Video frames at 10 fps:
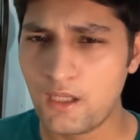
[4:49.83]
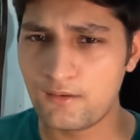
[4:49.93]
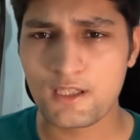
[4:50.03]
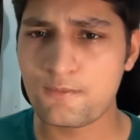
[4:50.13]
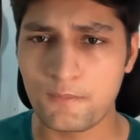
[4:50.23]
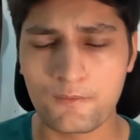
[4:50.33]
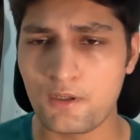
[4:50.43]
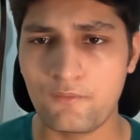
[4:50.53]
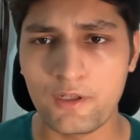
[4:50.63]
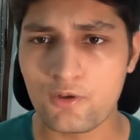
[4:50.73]
This
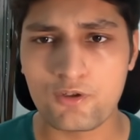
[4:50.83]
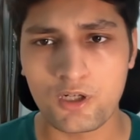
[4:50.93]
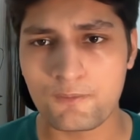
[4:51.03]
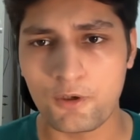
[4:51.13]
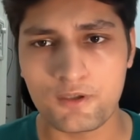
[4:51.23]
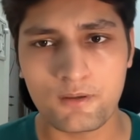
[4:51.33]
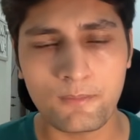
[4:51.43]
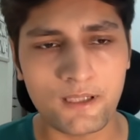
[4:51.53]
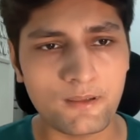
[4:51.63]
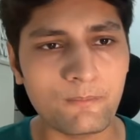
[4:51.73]
video is not sponsored by them,